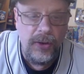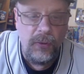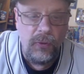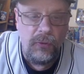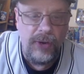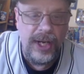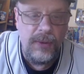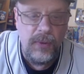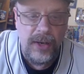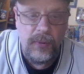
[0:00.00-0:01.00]
really
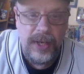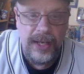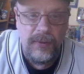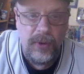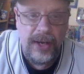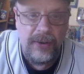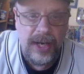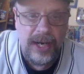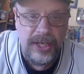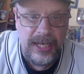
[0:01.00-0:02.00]
where we where
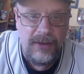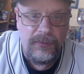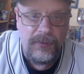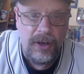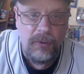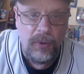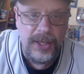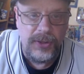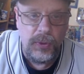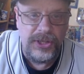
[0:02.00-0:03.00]
our downfall
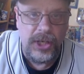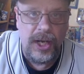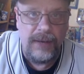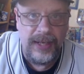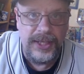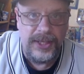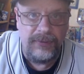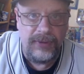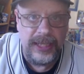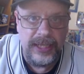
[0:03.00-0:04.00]
was was
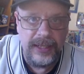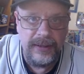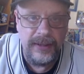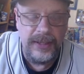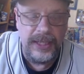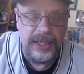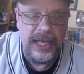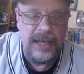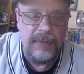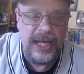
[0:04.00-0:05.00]
offensively. The
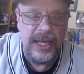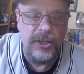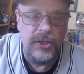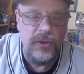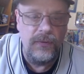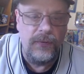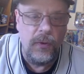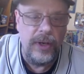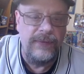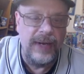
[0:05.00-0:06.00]
team hit
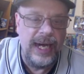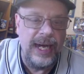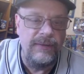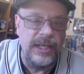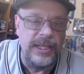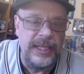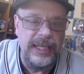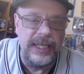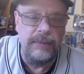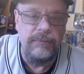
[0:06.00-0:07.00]
245 as a
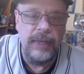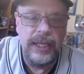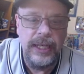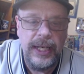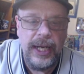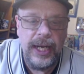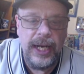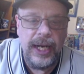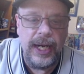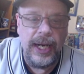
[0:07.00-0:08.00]
team,
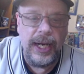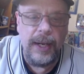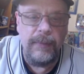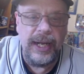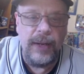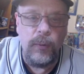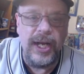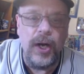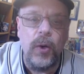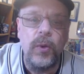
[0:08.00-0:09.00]
um, and
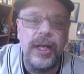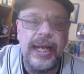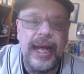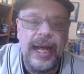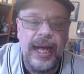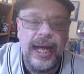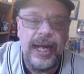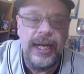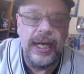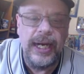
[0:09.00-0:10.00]
we only
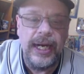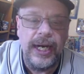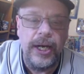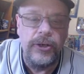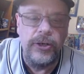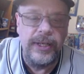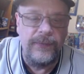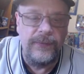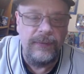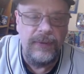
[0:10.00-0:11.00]
had
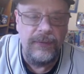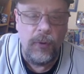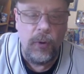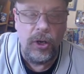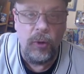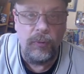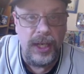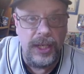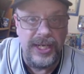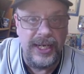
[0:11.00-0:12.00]
154 home
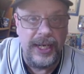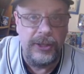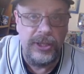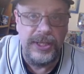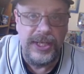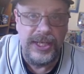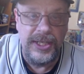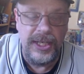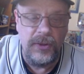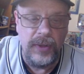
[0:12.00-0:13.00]
runs in
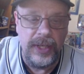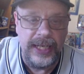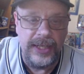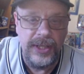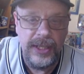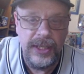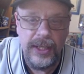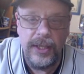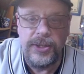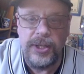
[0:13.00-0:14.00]
162 innings.
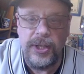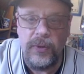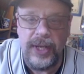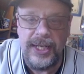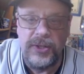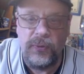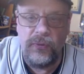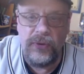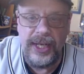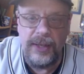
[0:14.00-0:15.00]
So that's
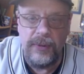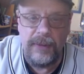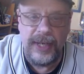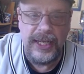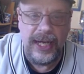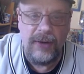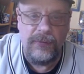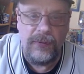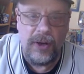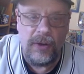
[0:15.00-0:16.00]
really where my
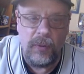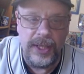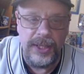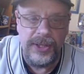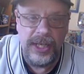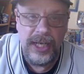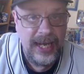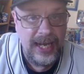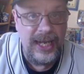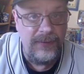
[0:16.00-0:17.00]
downfall was.
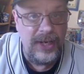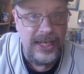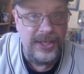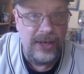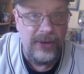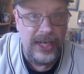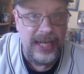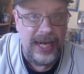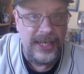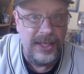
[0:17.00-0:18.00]
And even considering
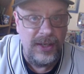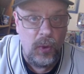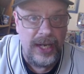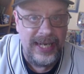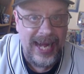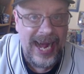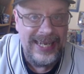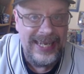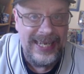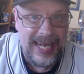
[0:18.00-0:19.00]
that, I still won
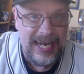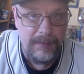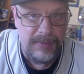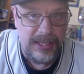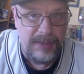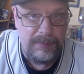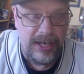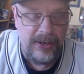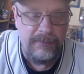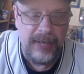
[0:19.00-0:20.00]
90 games. Let's
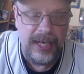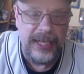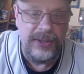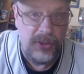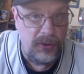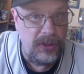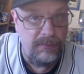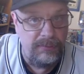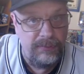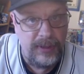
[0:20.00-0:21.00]
bear in mind. So you
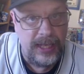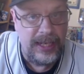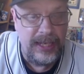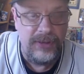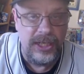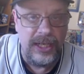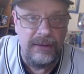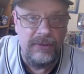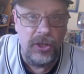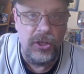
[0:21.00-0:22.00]
that gives you
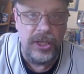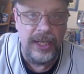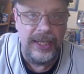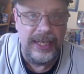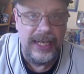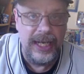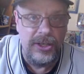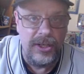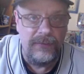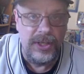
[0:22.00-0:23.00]
a good
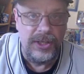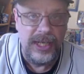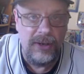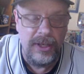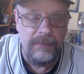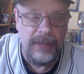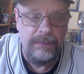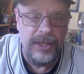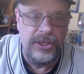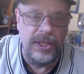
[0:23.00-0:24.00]
indication of just how good my
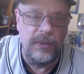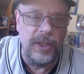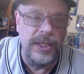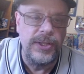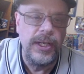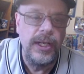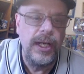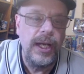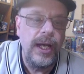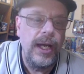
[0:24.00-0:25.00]
pitching was.
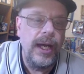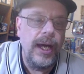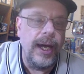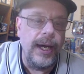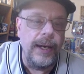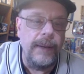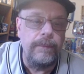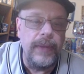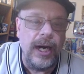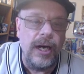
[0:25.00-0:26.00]
Um,
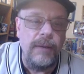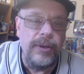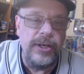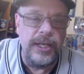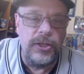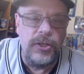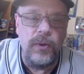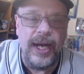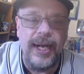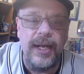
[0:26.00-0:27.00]
Harper hit
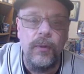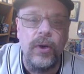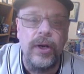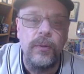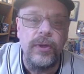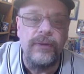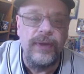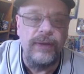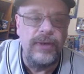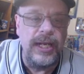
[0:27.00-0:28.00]
291 with
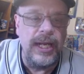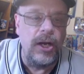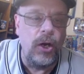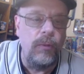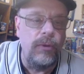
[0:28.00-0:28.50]
15 home